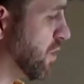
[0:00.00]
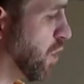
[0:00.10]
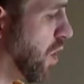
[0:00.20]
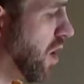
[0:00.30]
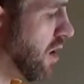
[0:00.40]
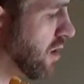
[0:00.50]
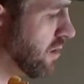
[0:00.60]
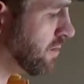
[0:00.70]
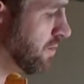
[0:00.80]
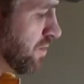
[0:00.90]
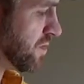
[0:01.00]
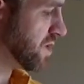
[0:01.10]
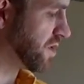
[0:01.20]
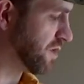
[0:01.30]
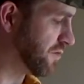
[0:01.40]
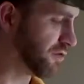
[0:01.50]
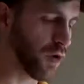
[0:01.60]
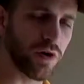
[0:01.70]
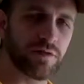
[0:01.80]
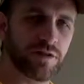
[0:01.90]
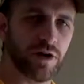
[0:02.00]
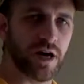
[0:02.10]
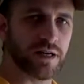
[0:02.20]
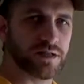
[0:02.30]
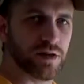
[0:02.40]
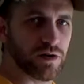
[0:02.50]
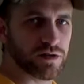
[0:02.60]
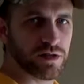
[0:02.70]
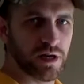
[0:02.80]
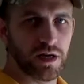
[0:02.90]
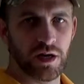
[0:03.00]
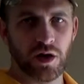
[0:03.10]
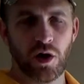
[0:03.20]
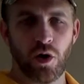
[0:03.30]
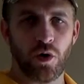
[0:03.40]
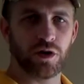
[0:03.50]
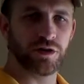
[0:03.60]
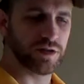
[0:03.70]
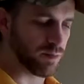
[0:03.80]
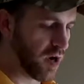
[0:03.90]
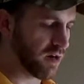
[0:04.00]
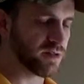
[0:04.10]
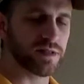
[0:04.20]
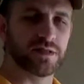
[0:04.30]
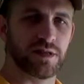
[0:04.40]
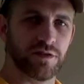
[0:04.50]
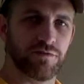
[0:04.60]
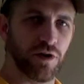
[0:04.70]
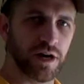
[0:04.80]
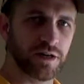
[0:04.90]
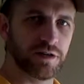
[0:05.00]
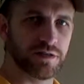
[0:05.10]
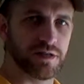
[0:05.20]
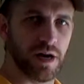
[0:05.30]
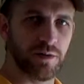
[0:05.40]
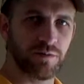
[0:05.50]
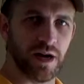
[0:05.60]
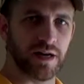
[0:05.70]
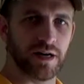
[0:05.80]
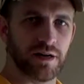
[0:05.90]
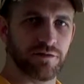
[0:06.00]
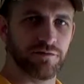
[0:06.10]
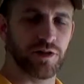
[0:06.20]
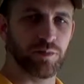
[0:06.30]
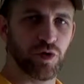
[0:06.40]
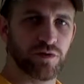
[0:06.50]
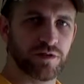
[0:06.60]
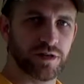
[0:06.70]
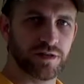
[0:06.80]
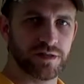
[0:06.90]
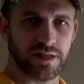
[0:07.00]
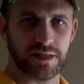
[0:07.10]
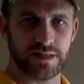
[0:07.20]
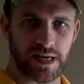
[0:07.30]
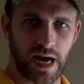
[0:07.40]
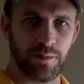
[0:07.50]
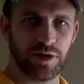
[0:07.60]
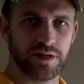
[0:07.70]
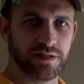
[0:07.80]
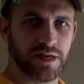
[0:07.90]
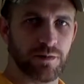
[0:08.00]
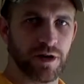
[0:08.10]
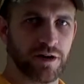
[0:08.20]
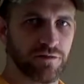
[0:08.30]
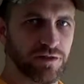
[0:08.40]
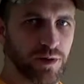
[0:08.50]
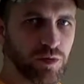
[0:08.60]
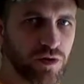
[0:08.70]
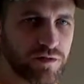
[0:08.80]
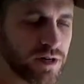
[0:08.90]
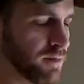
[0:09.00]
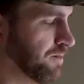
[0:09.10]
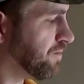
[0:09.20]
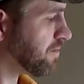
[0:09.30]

to the wall, to the floor of your ice house, or you can mount it to the front of your tub on a flip over, to the top of the tub on a flip over,